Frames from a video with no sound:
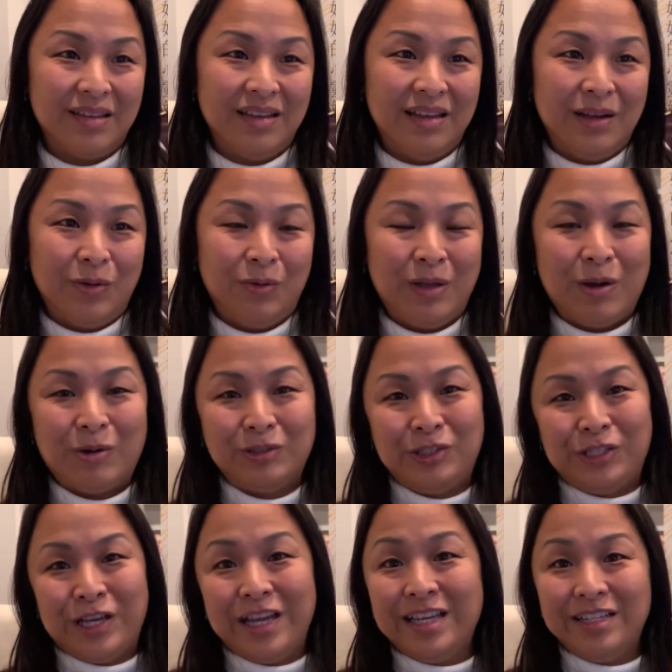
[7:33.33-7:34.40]
We all
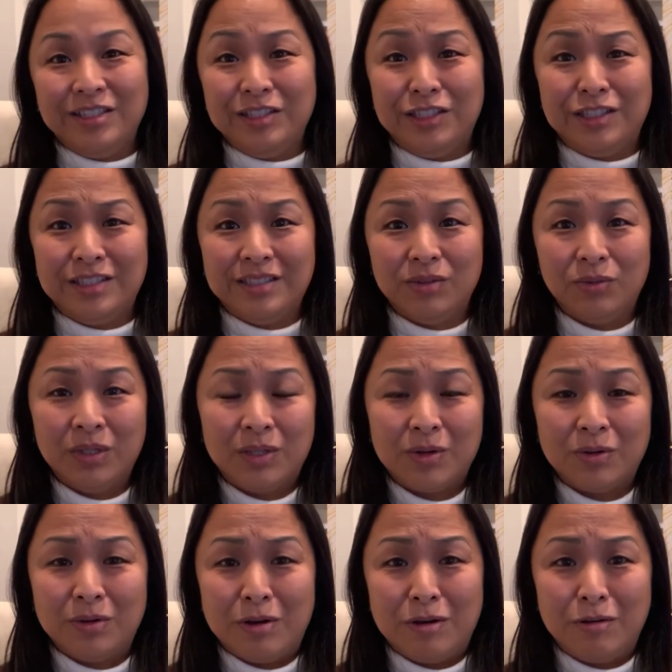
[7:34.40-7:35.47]
change. We
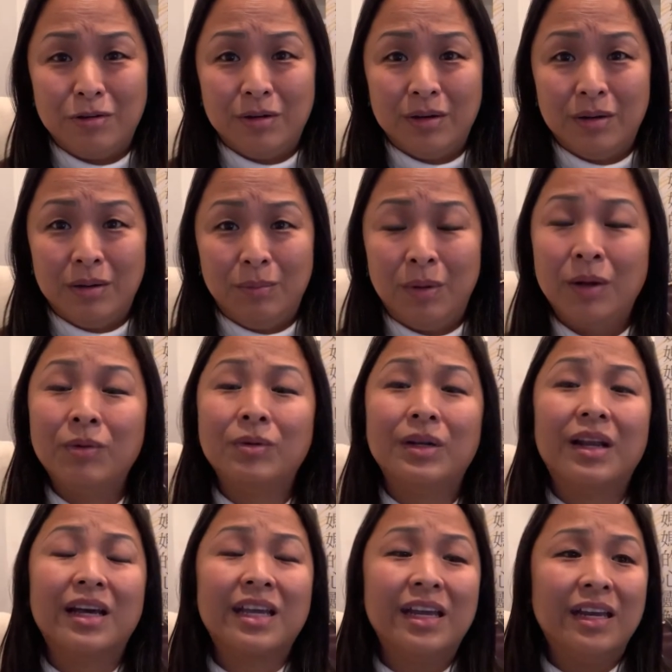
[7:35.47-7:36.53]
don't know. But
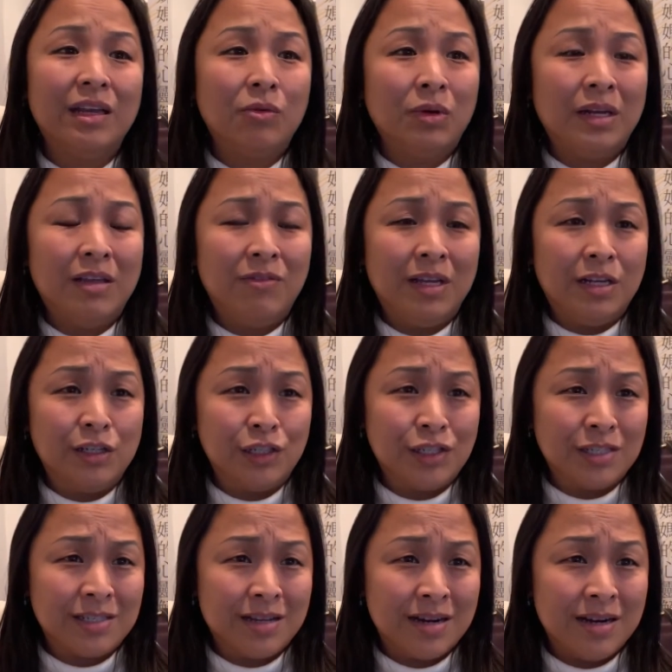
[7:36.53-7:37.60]
luckily, we live in a
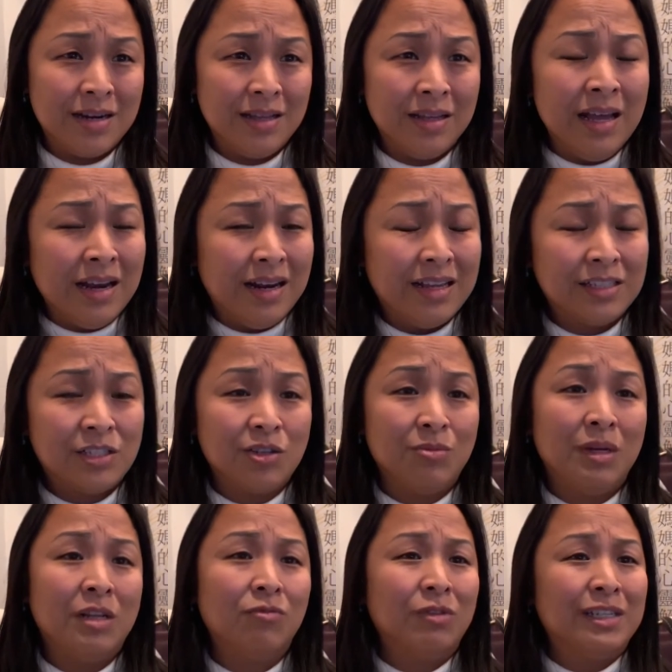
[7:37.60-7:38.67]
society. There's so
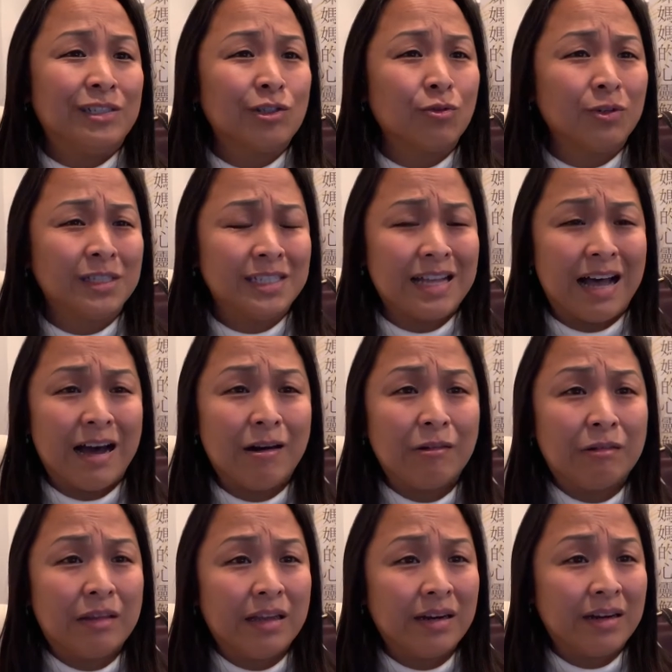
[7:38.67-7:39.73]
many resources
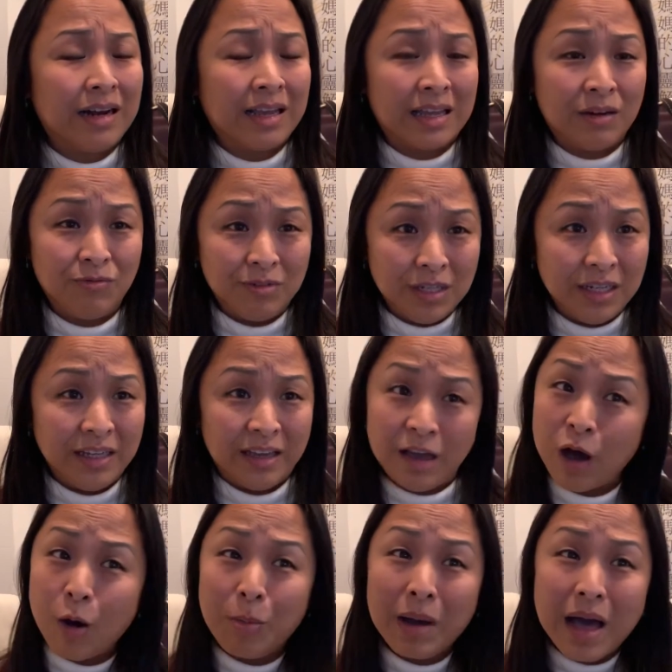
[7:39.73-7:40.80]
out there that can really
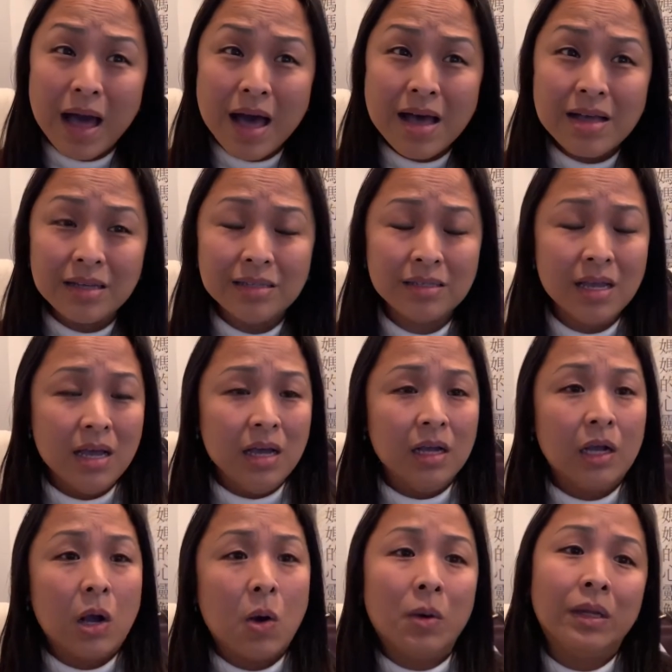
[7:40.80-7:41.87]
help us
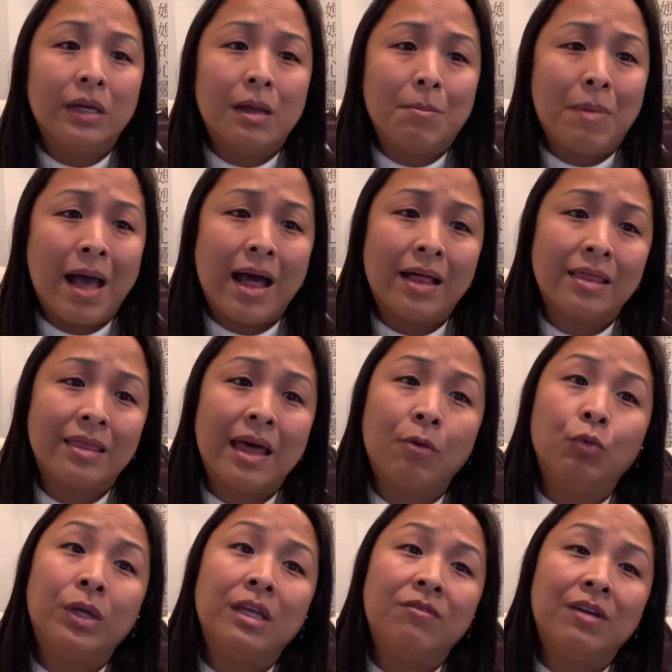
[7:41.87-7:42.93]
going the path that
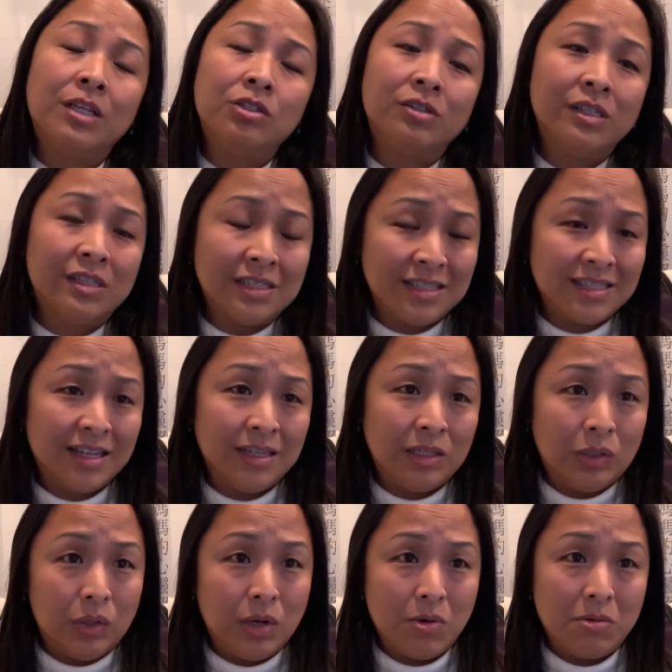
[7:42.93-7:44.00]
we eventually decide
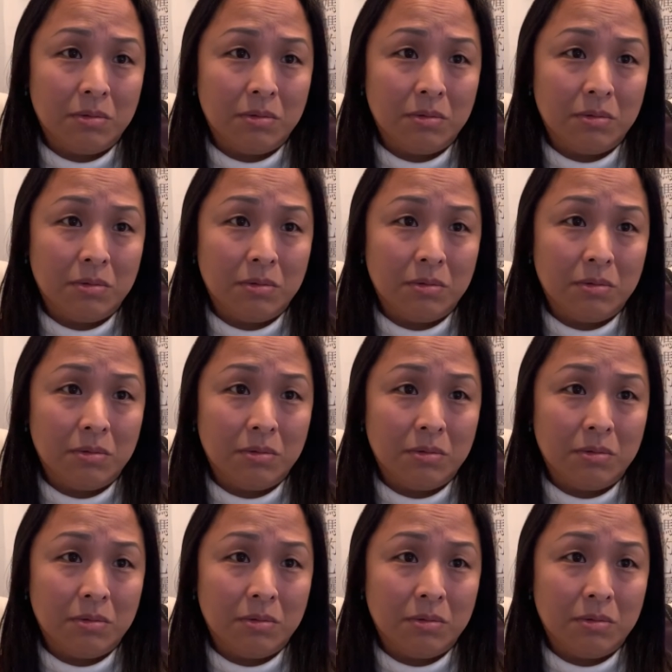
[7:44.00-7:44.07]
to go.